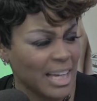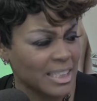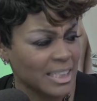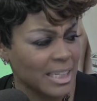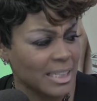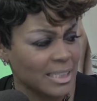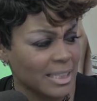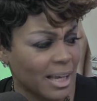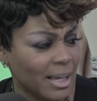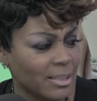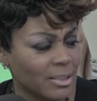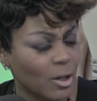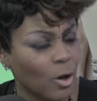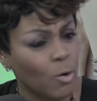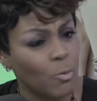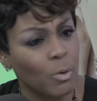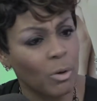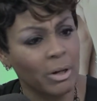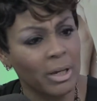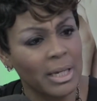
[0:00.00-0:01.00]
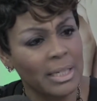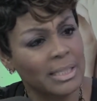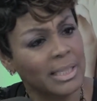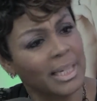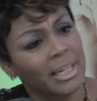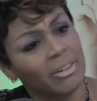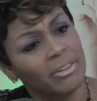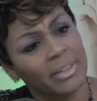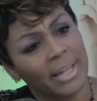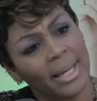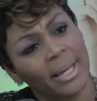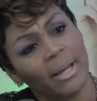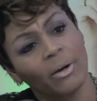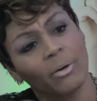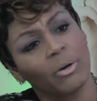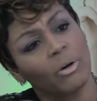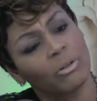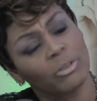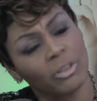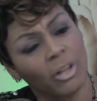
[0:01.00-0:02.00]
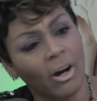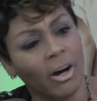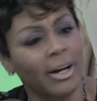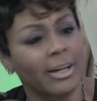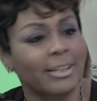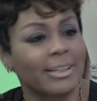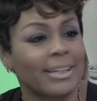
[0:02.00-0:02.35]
she says, oh, well, he's here now, hold on.